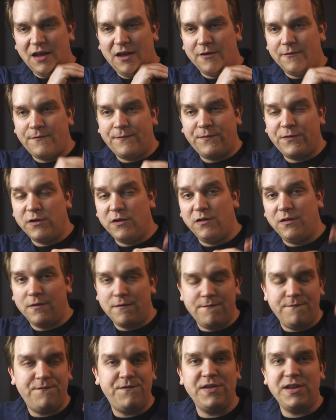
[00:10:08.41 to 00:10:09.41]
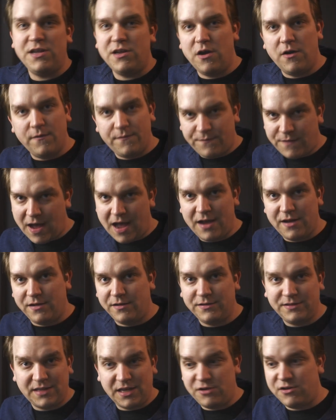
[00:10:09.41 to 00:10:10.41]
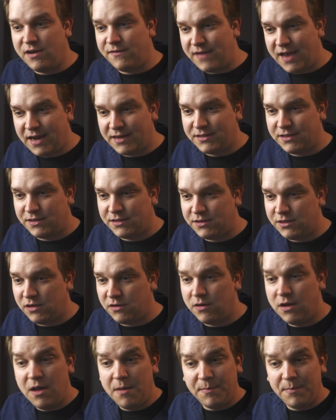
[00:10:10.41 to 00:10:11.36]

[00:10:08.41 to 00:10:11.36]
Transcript: full video files that you have access to.